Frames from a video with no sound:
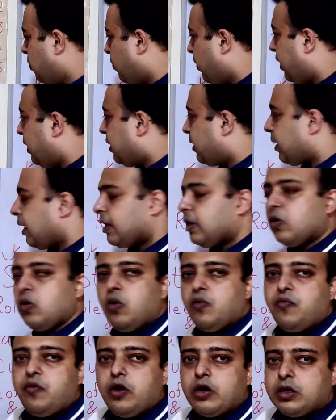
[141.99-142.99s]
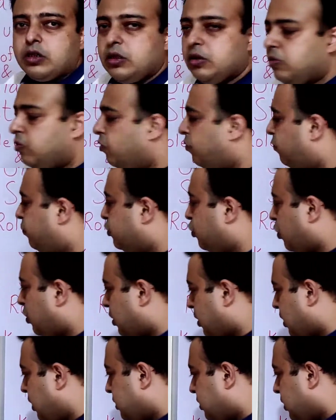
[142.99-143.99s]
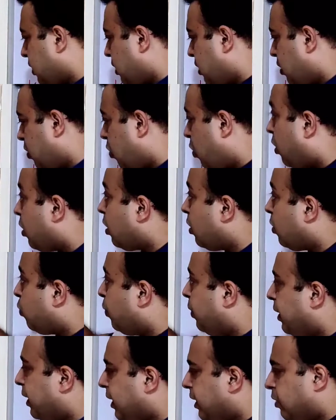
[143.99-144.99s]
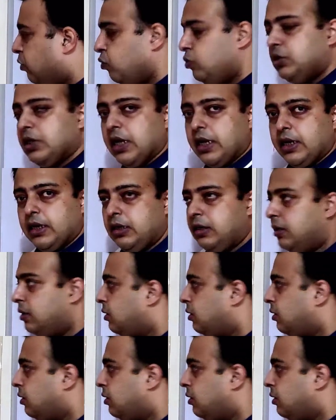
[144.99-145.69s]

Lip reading: white can go for the move short castle or queen e2 check.